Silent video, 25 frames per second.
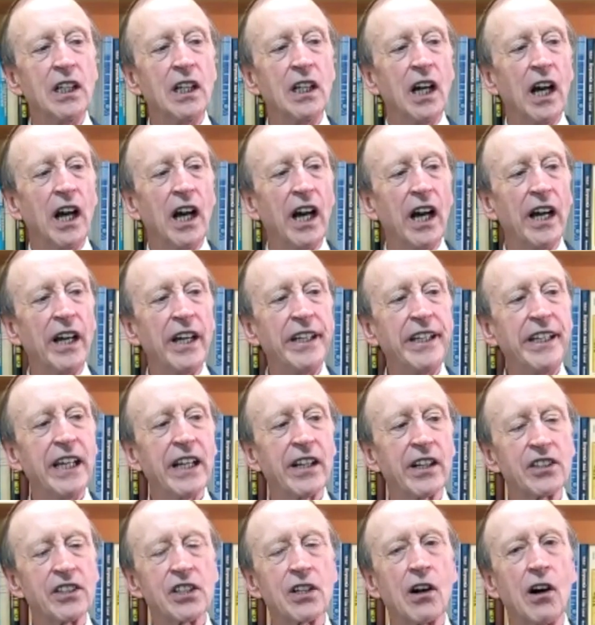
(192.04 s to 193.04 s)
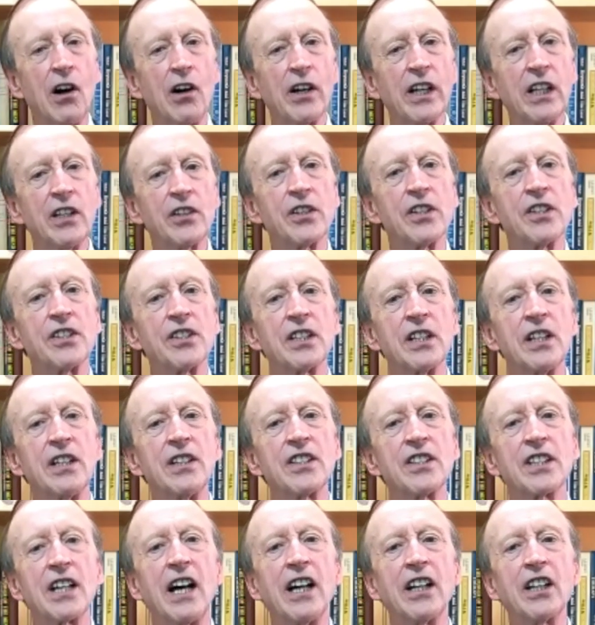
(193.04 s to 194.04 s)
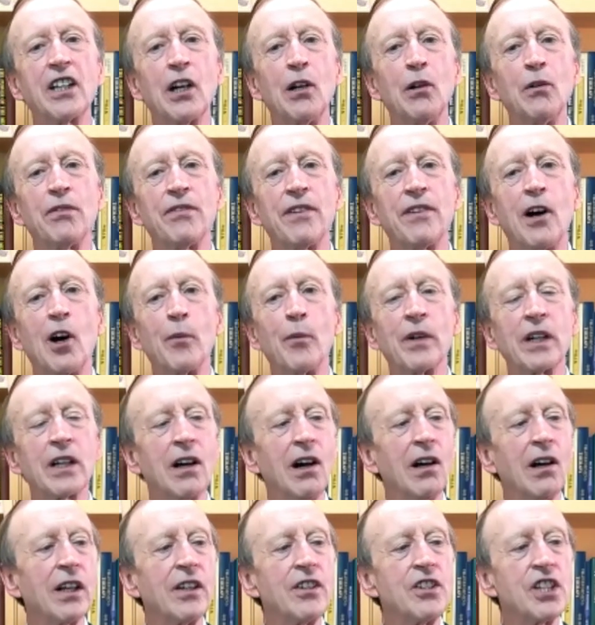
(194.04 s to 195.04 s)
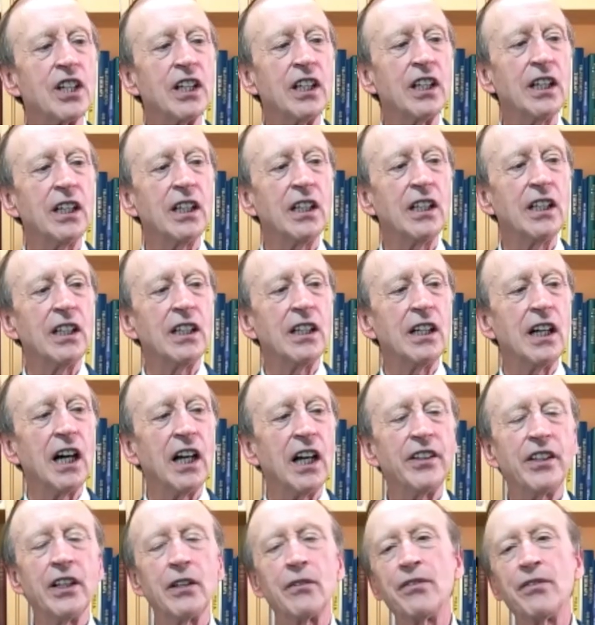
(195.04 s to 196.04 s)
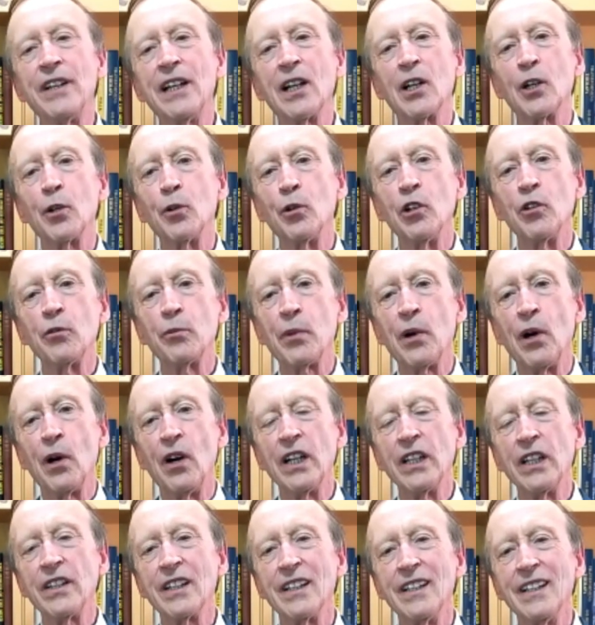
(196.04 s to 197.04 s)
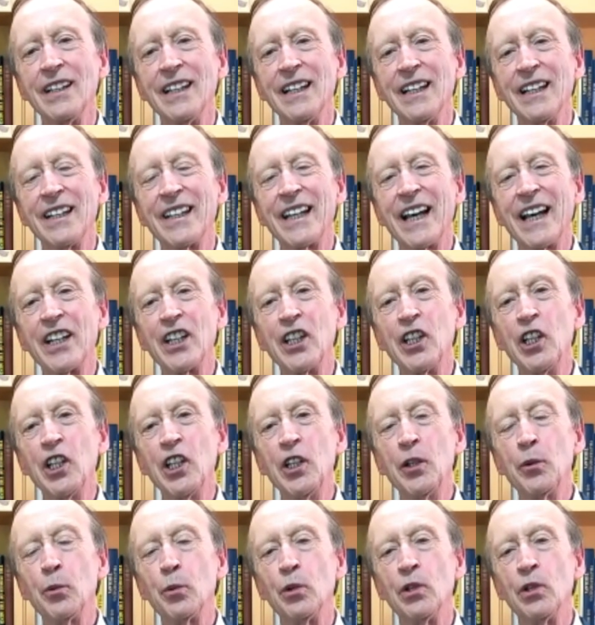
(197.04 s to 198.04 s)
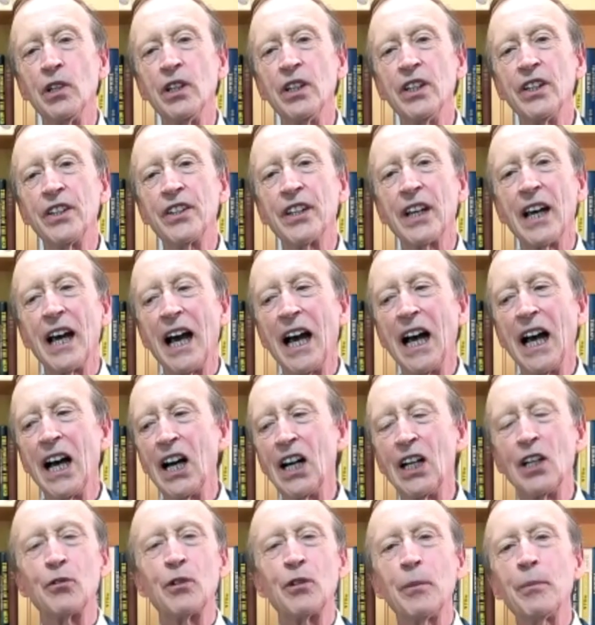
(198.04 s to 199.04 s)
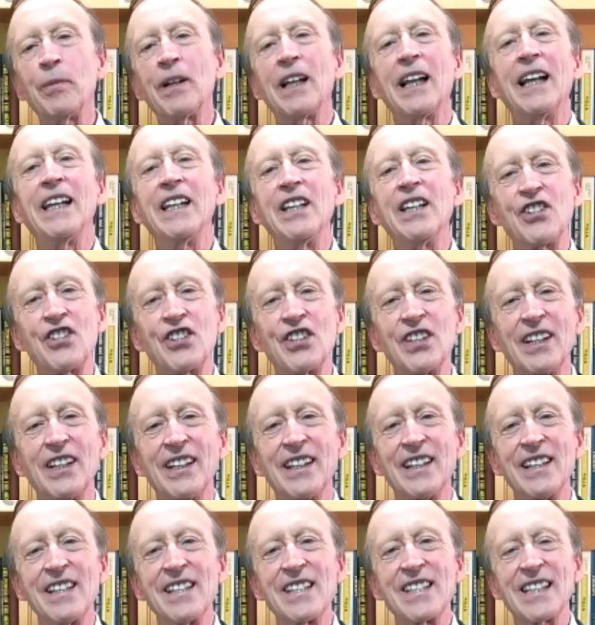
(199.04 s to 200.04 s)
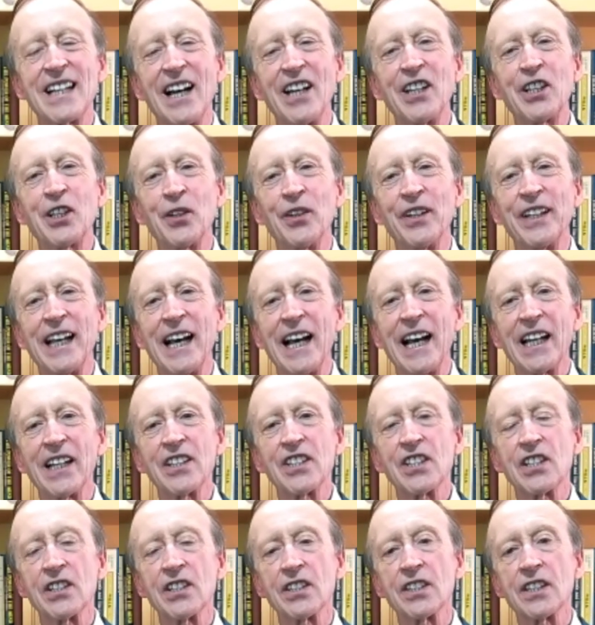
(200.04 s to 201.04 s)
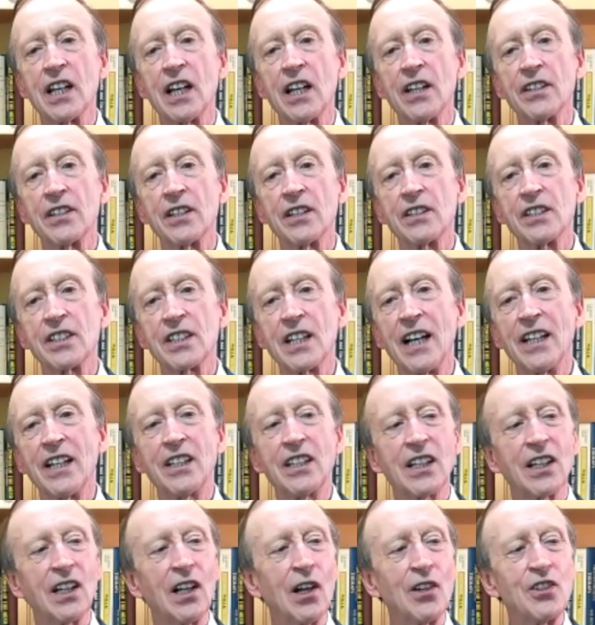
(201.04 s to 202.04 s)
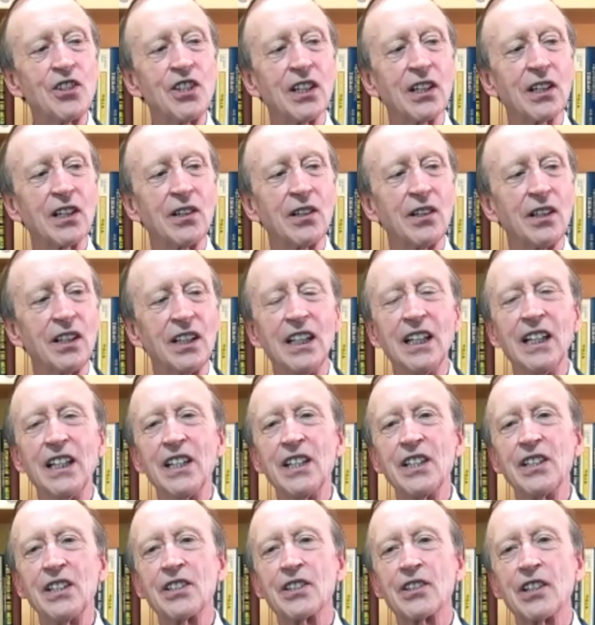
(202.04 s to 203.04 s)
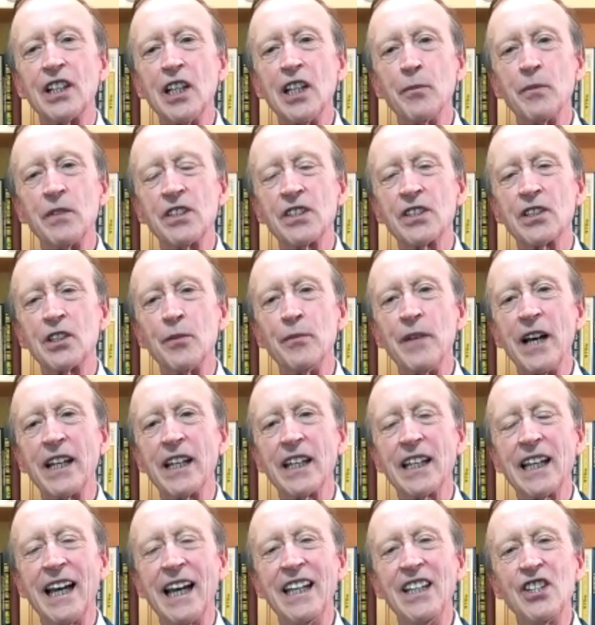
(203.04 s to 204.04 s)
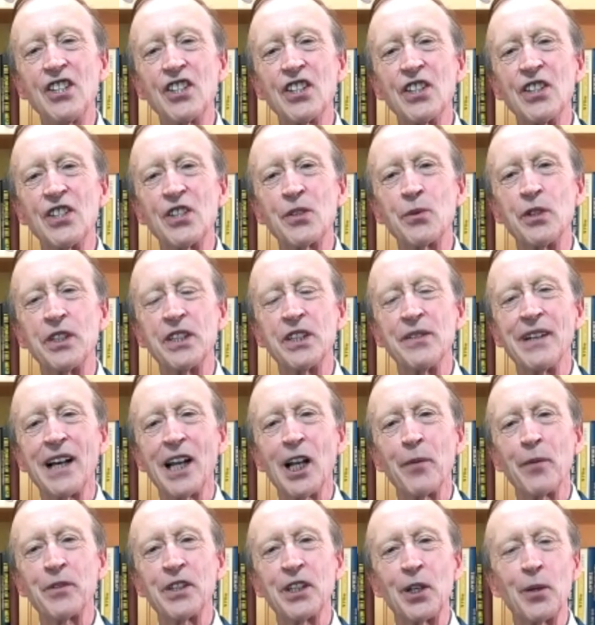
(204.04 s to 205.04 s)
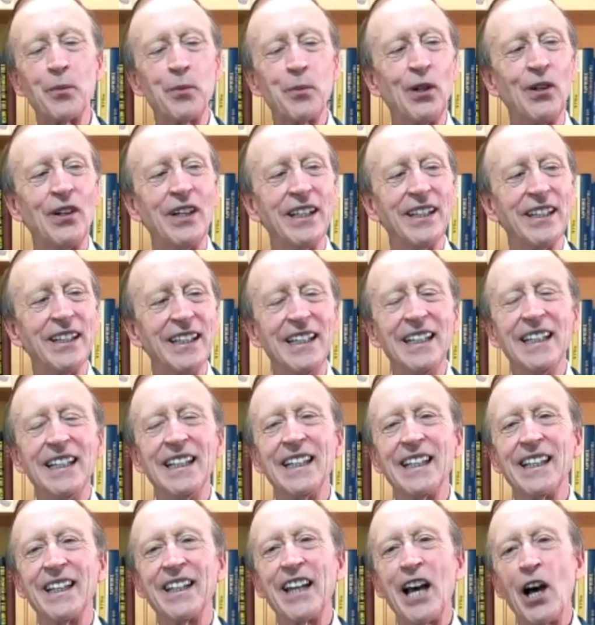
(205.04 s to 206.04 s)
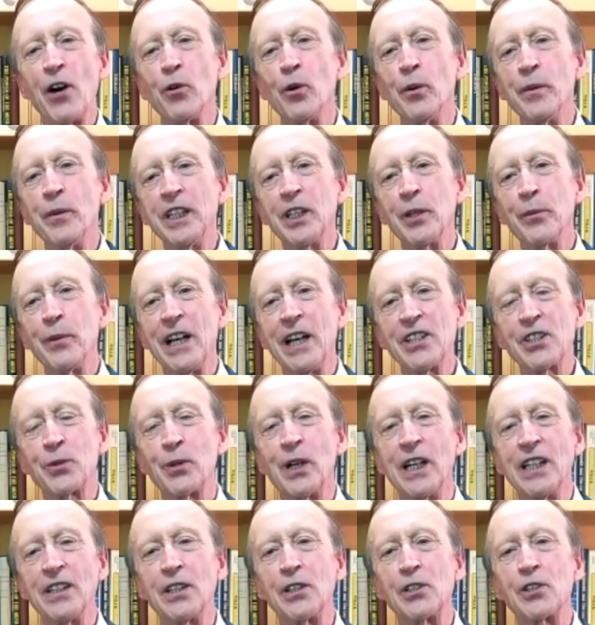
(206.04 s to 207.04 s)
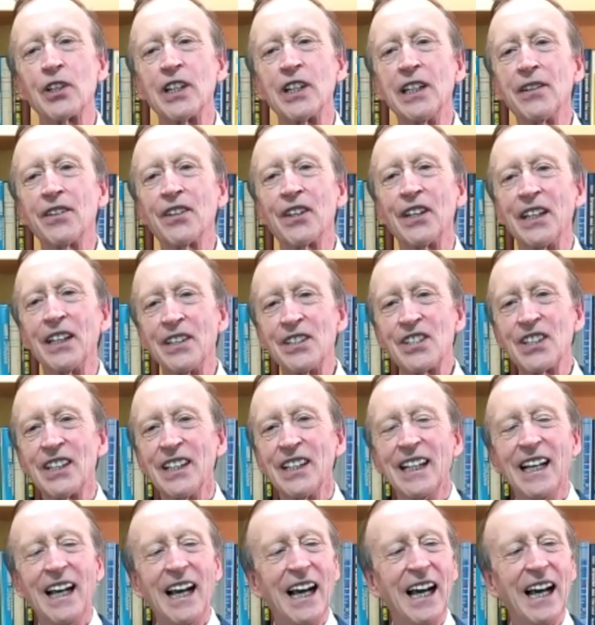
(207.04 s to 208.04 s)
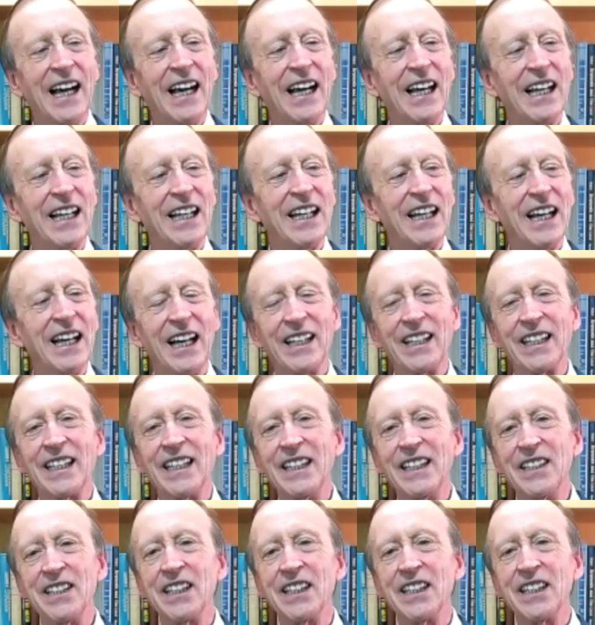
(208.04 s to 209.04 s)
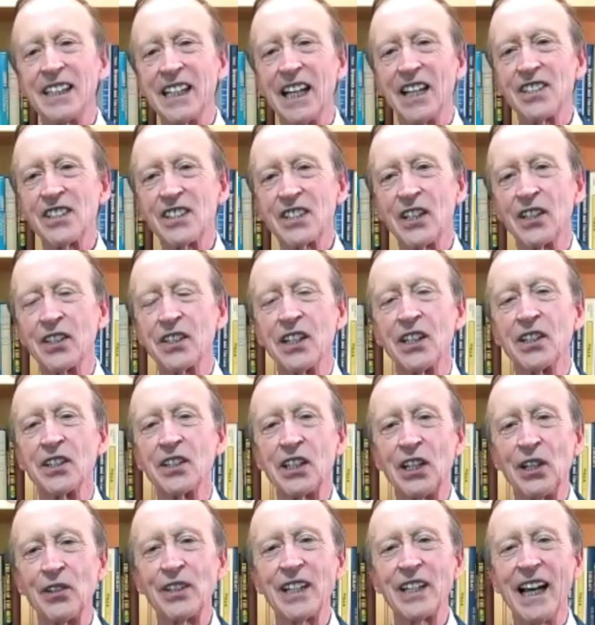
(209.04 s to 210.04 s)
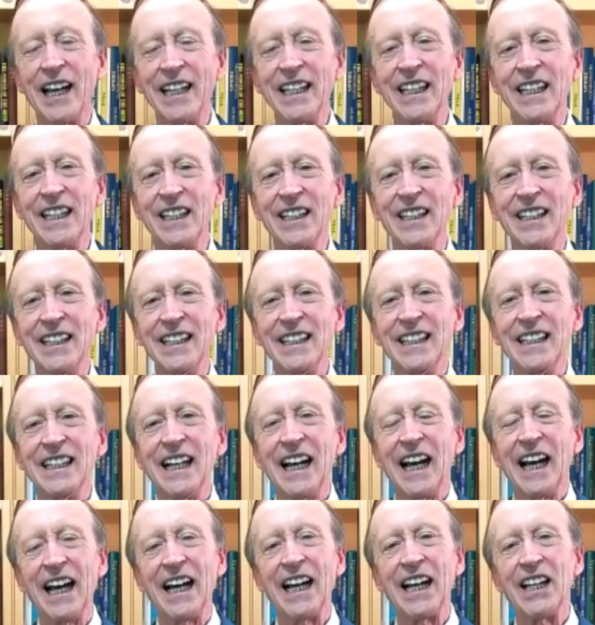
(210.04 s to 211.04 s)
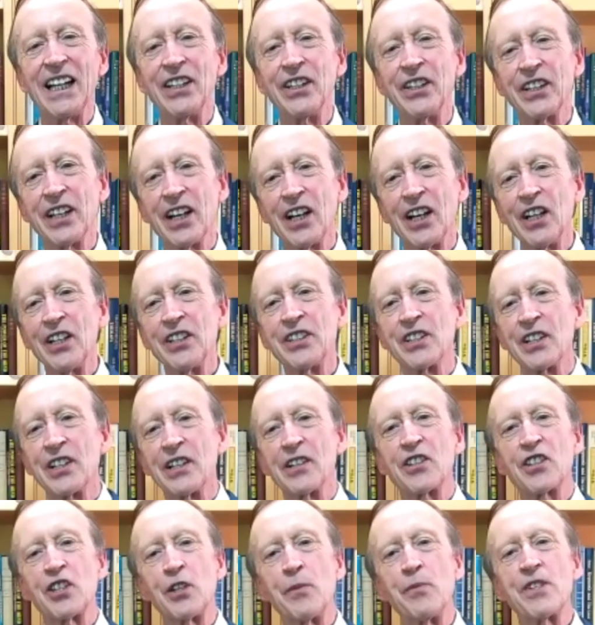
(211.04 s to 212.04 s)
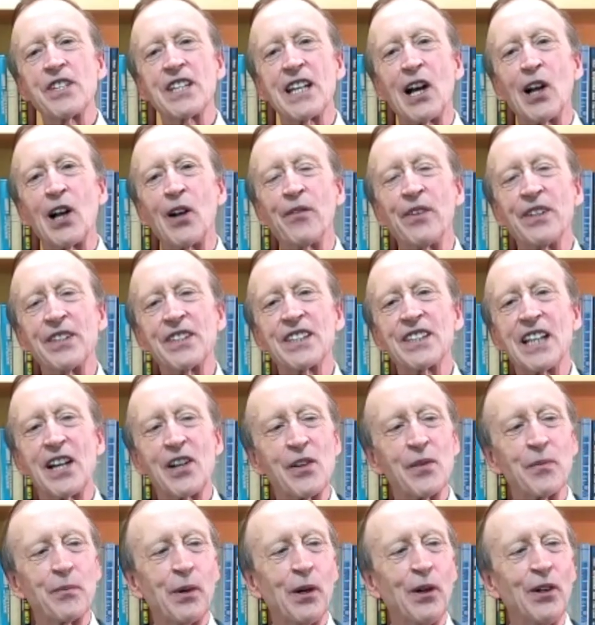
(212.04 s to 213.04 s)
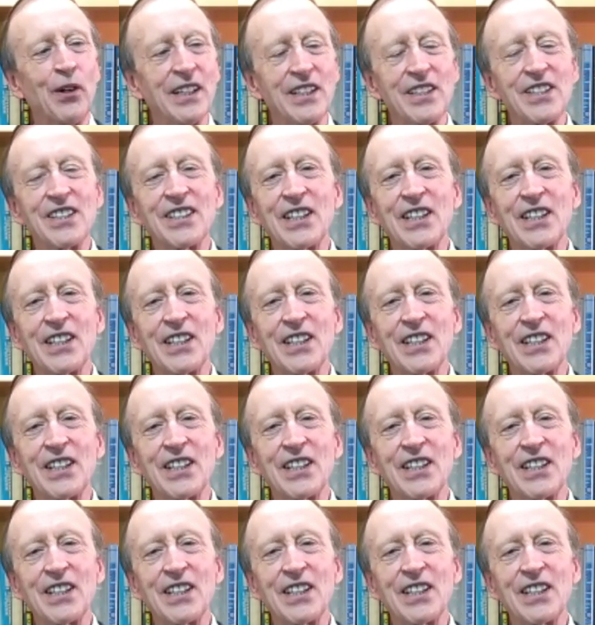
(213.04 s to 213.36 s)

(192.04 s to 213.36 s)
He had a strong interest in psychopharmacology and did feel at one point that it would replace psychoanalysis, that the psychological treatments through medications would develop to the point that that would be the best way to treat things. And he did get stuck on cocaine and drugs himself at certain points.